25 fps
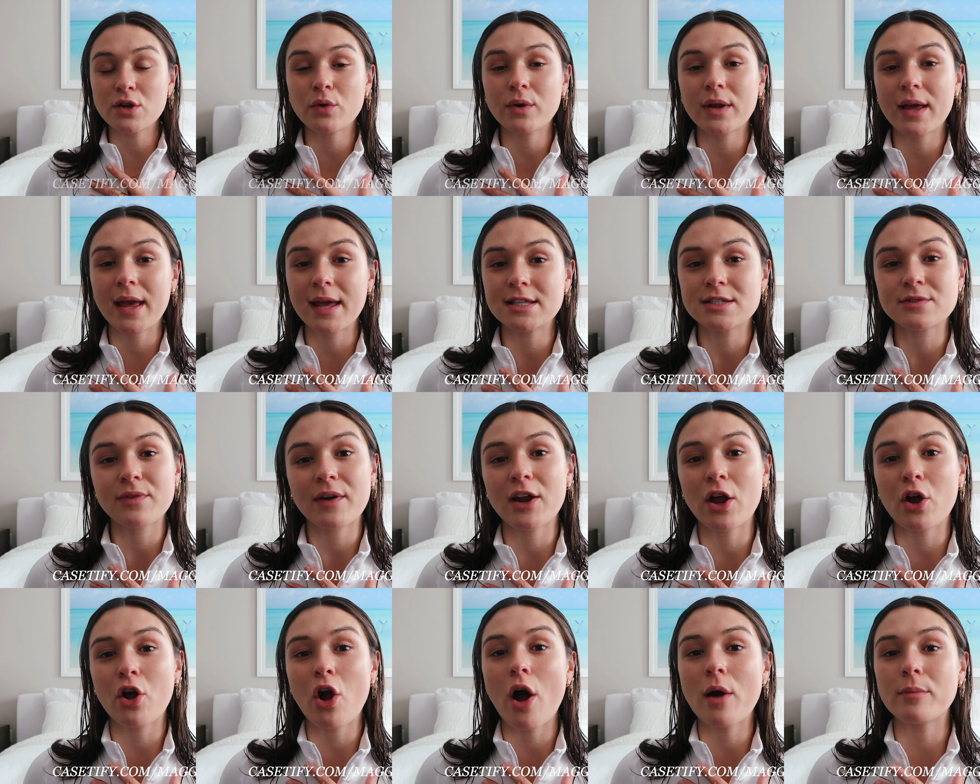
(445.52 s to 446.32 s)
go to
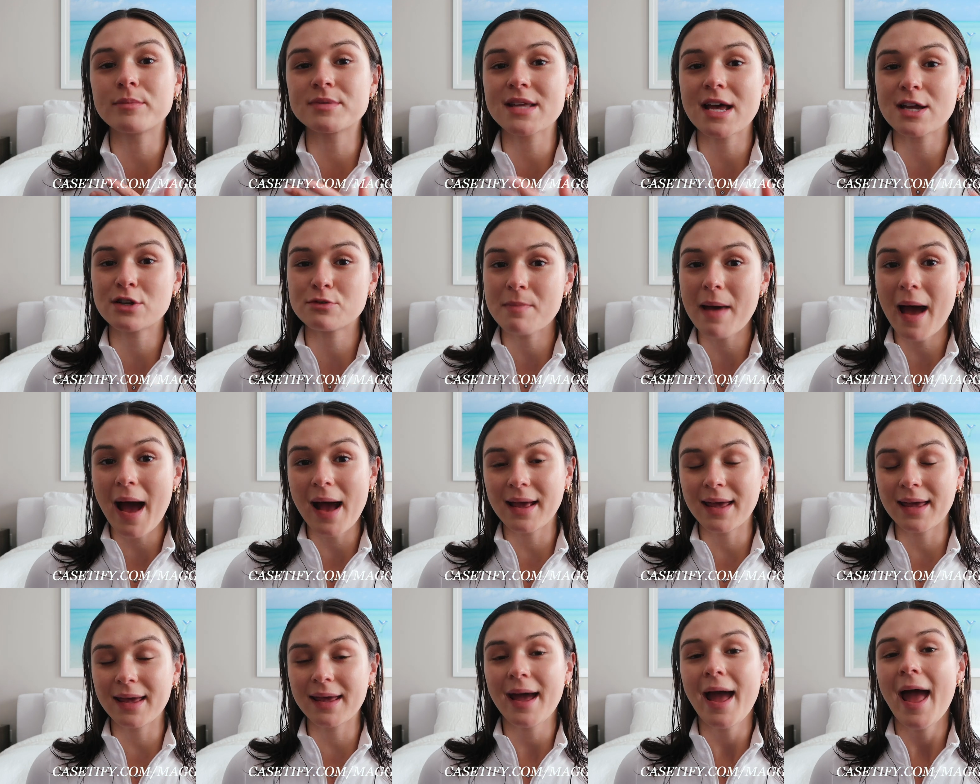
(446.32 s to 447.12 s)
casetify.com slash
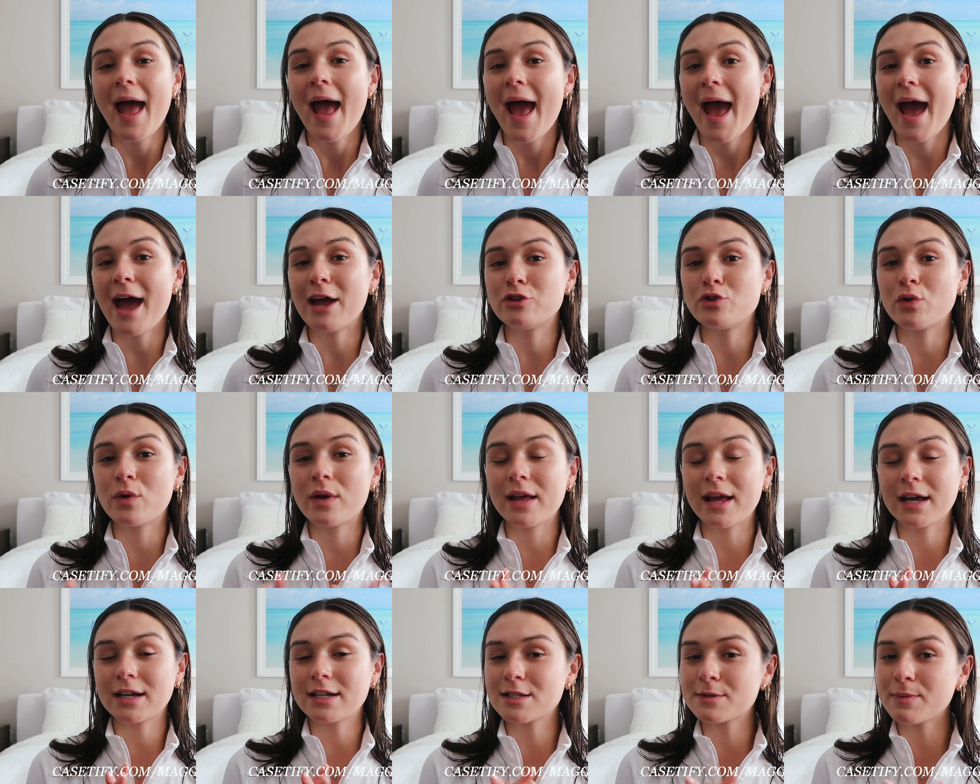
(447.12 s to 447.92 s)
Maggie and you can
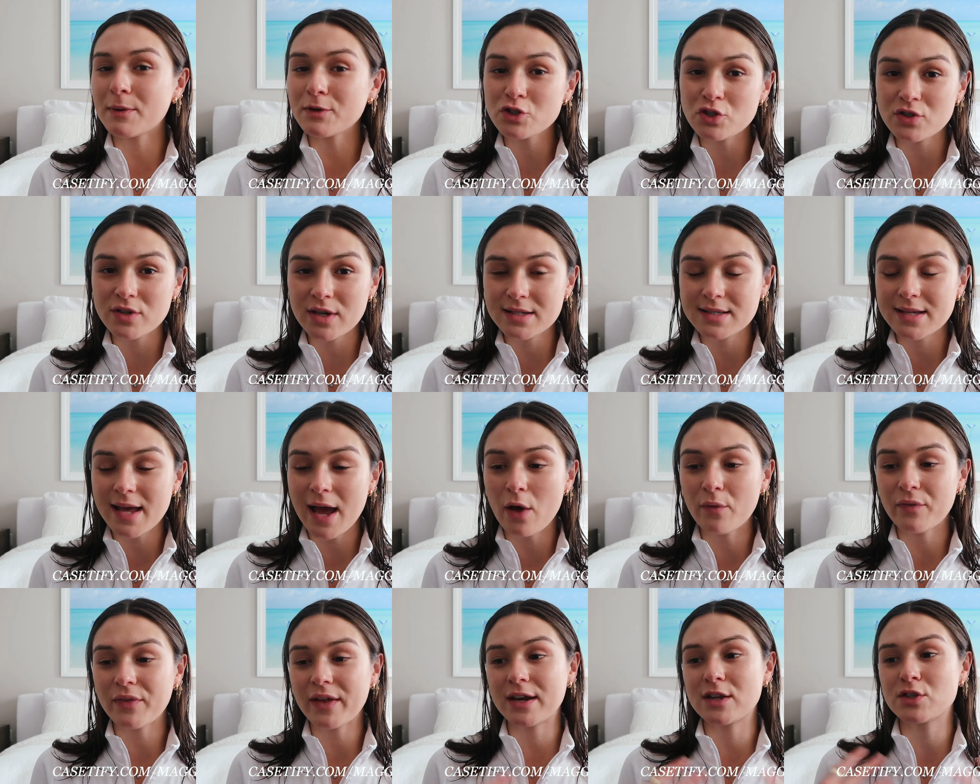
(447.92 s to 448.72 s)
get a special
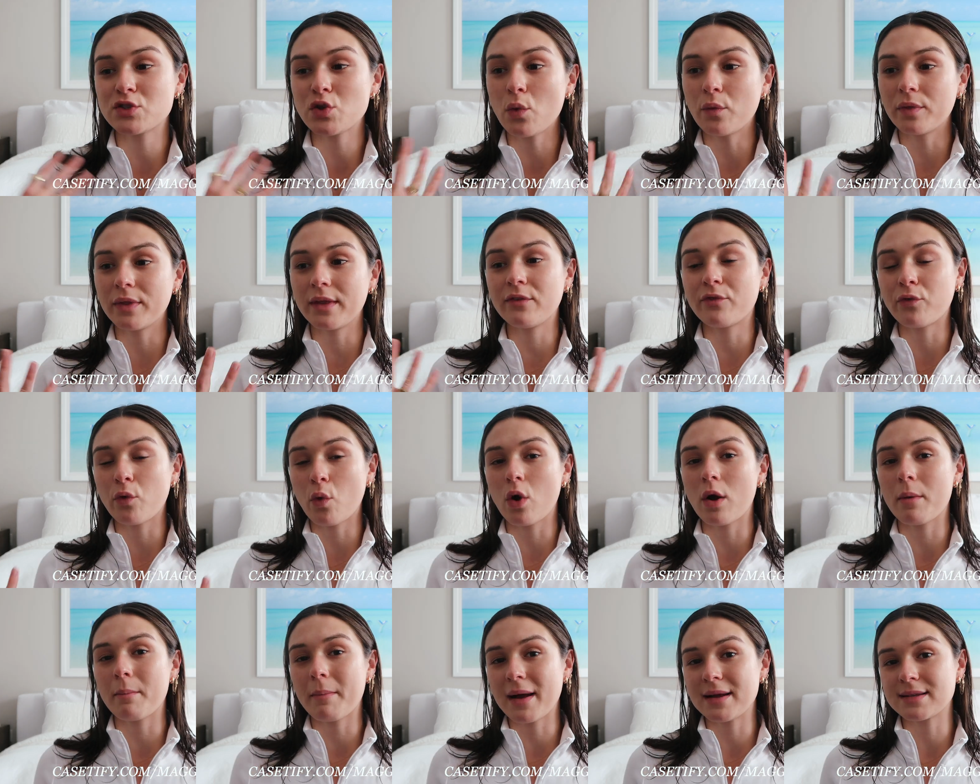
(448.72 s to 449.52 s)
discount that is only
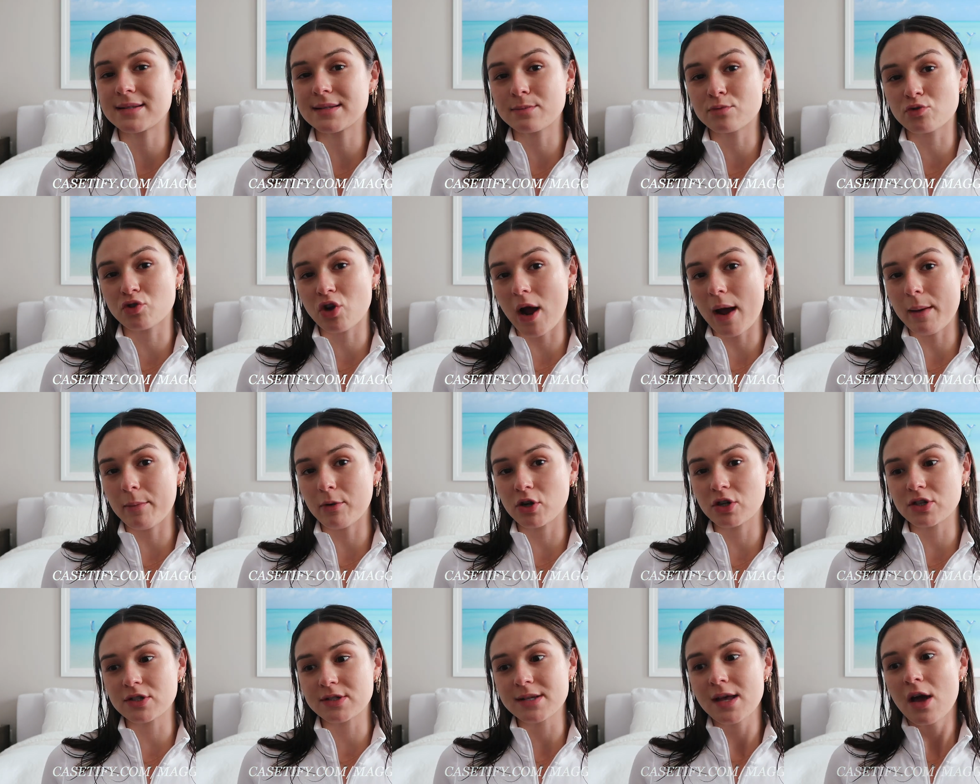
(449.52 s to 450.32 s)
for my
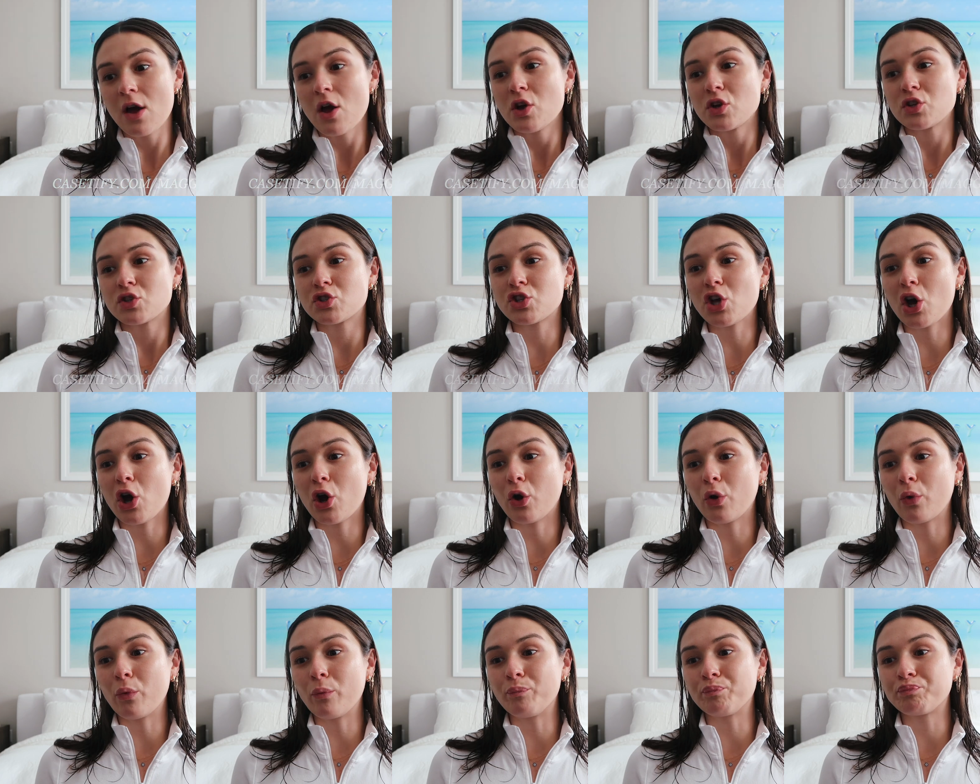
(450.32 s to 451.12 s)
subscribers.
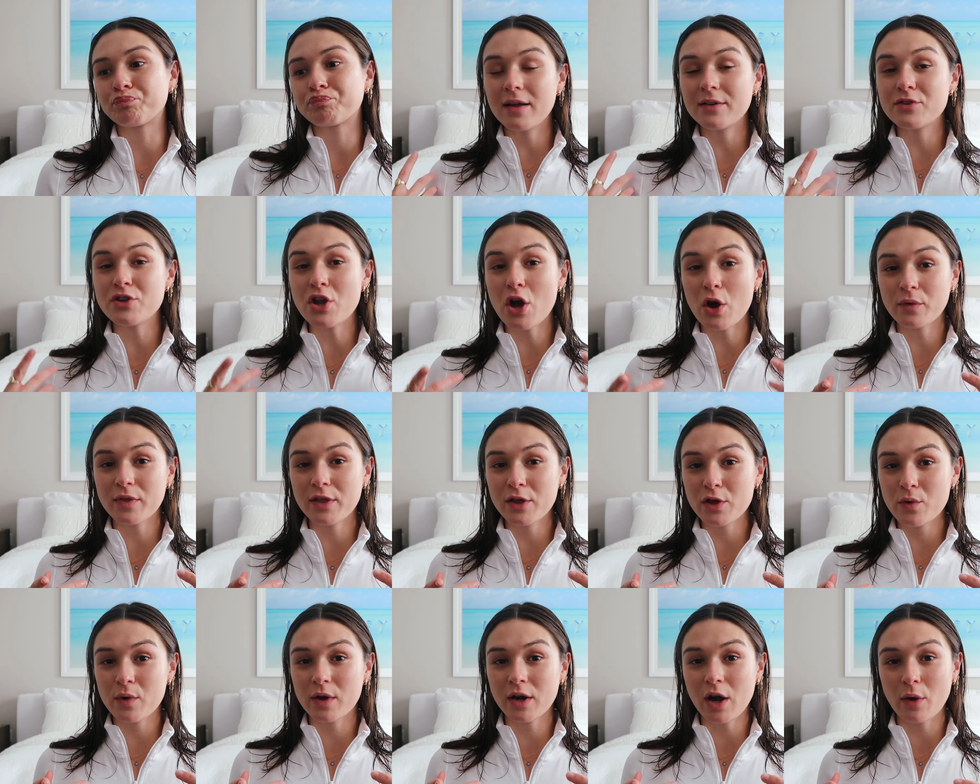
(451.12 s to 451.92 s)
So know that
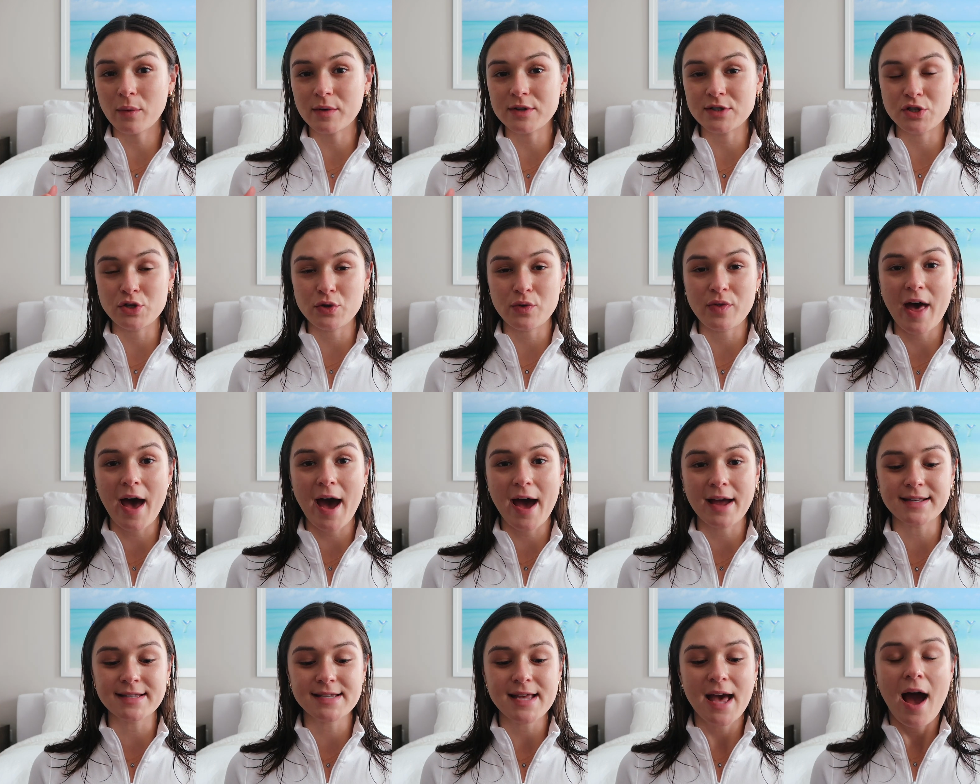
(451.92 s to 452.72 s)
you can always do
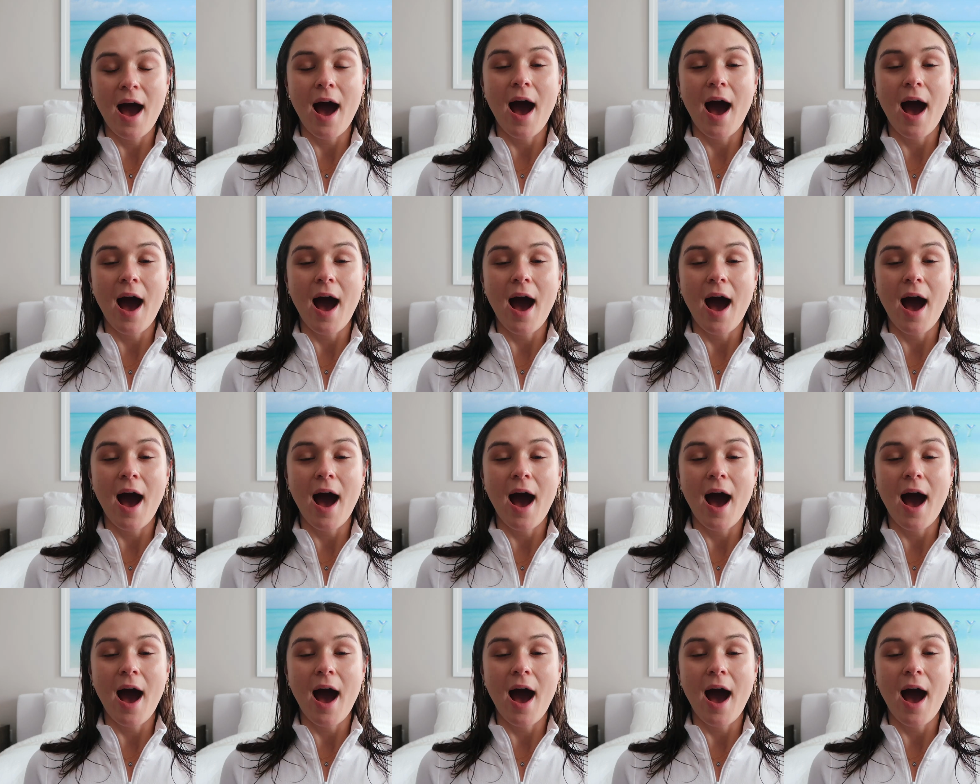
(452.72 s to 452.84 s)
that.